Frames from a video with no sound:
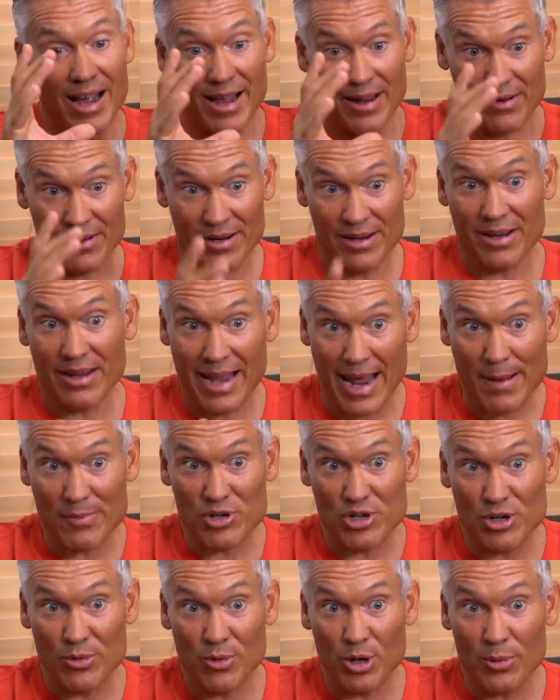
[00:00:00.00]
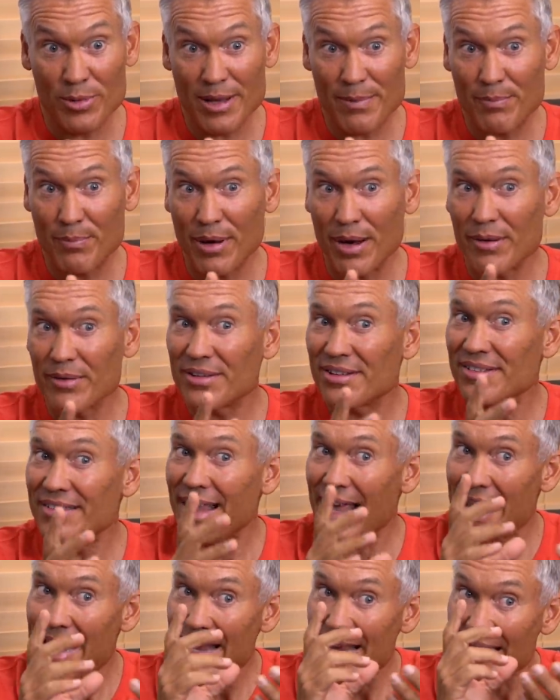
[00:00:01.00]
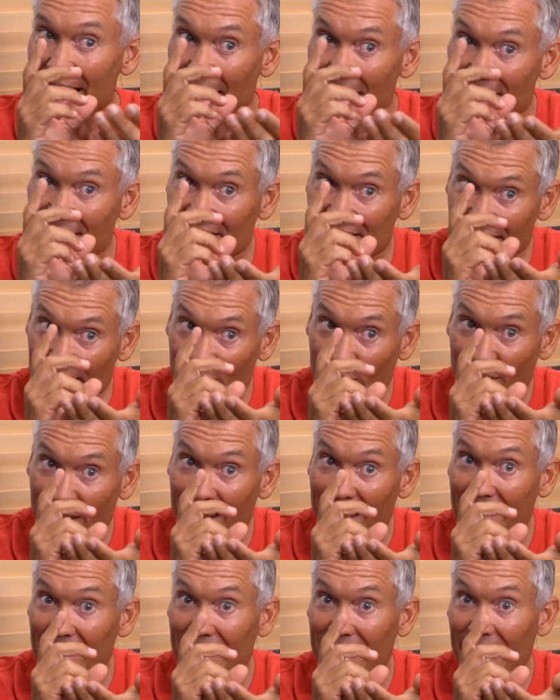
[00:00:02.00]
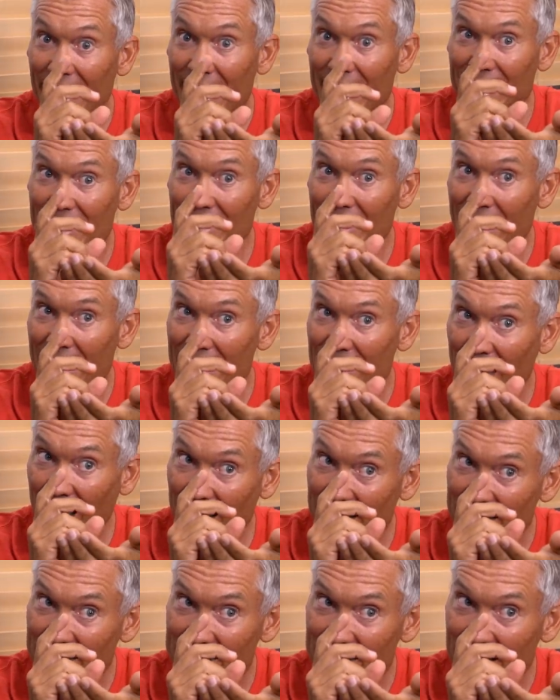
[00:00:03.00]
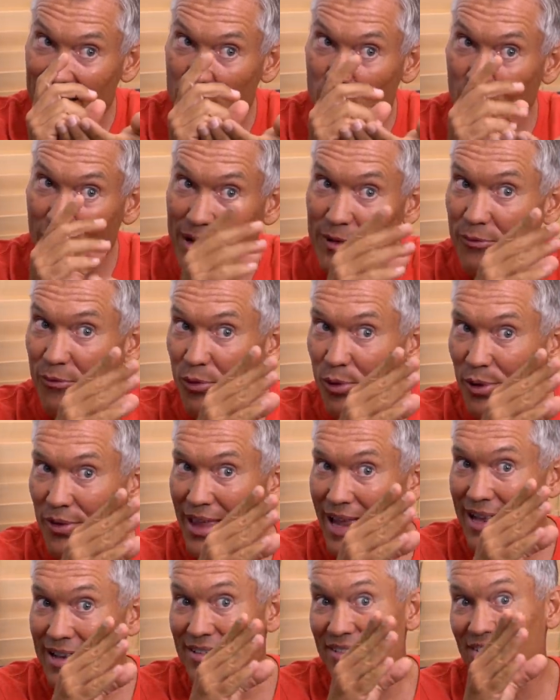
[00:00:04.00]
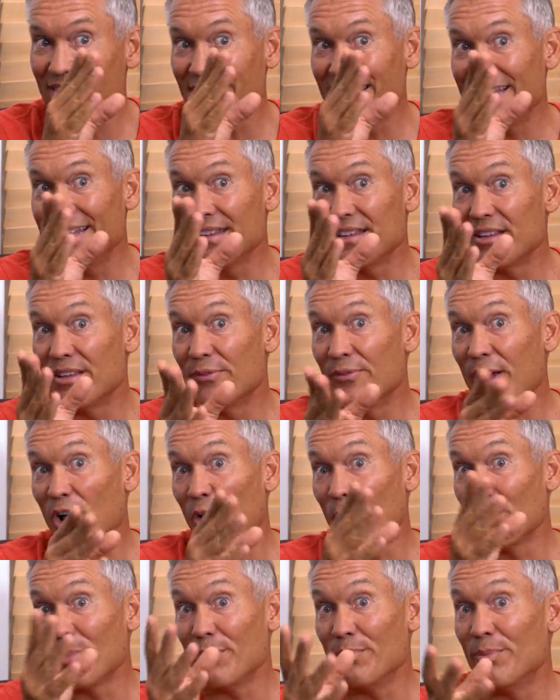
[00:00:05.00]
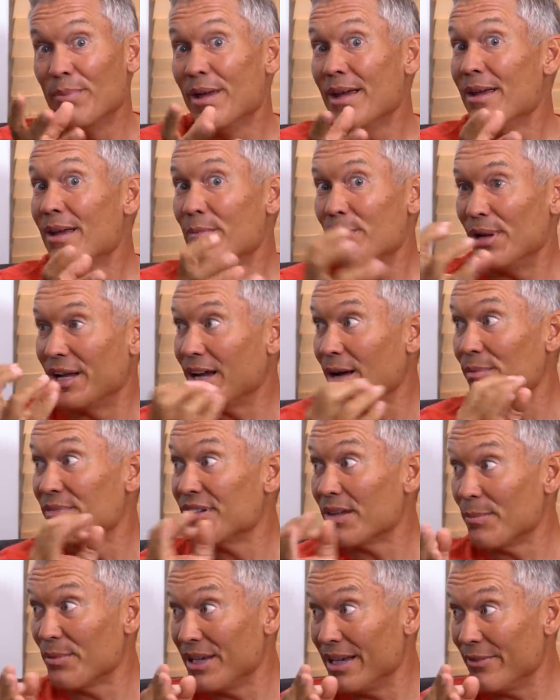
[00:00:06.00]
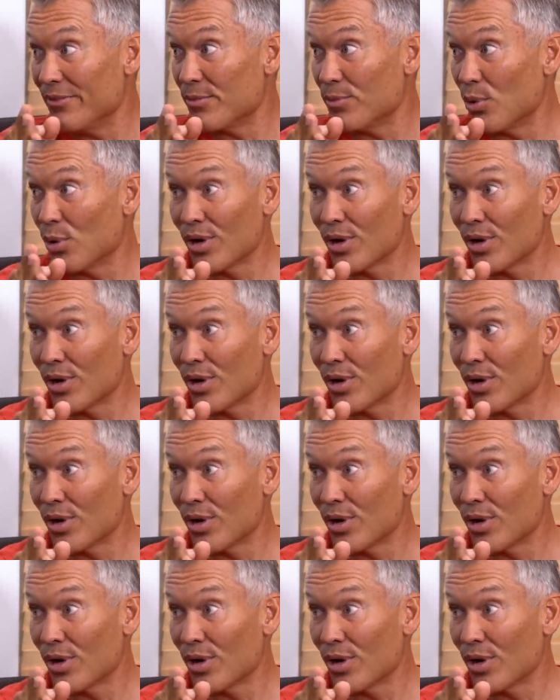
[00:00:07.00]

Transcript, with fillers: I captured a moment, but stay and sit on it and and and hunt and wait for that scene to develop and become something even